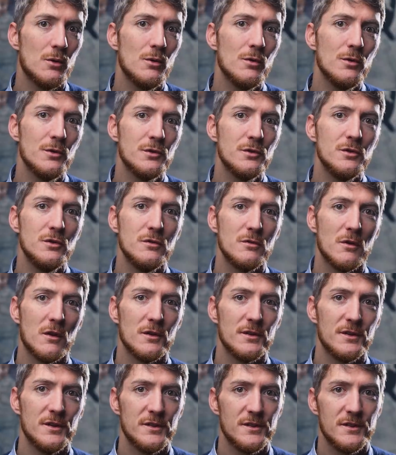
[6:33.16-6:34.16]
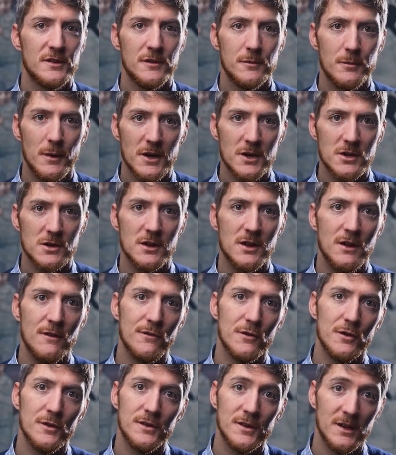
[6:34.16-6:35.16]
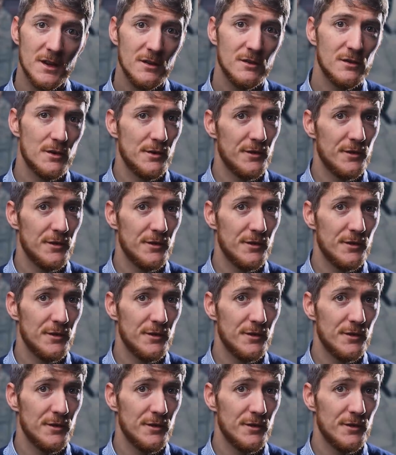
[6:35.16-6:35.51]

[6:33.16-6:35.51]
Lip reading: all the nuances, especially for skin